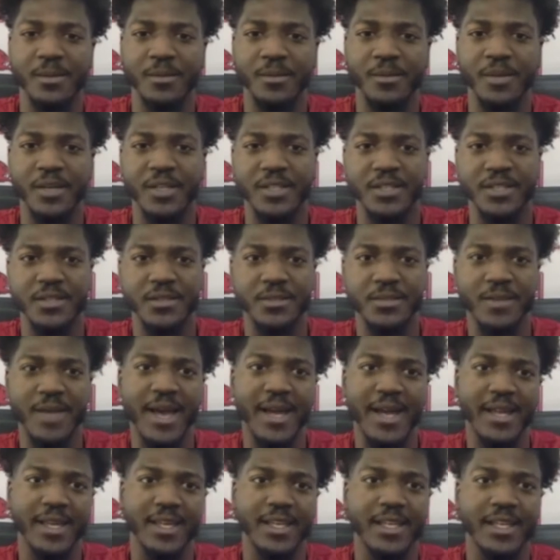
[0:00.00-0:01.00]
brings us
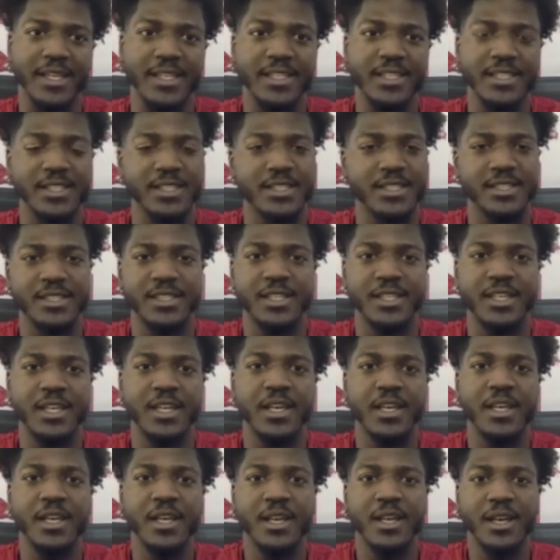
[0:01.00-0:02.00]
back and he just
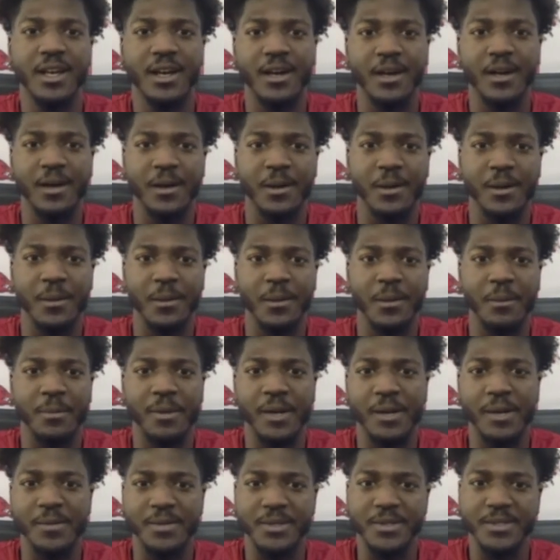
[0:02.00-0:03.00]
um,
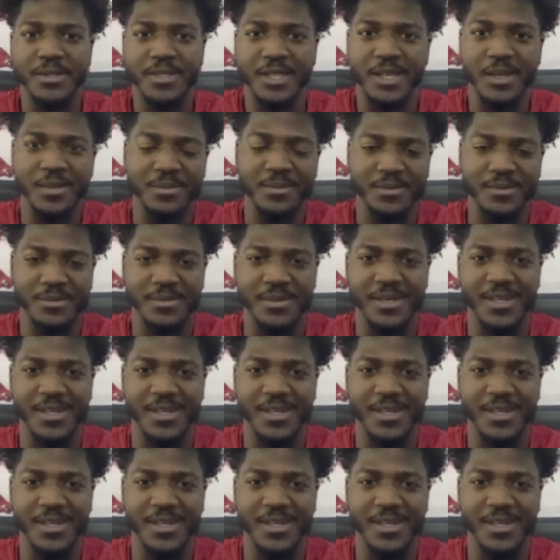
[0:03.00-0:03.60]
pumps us up.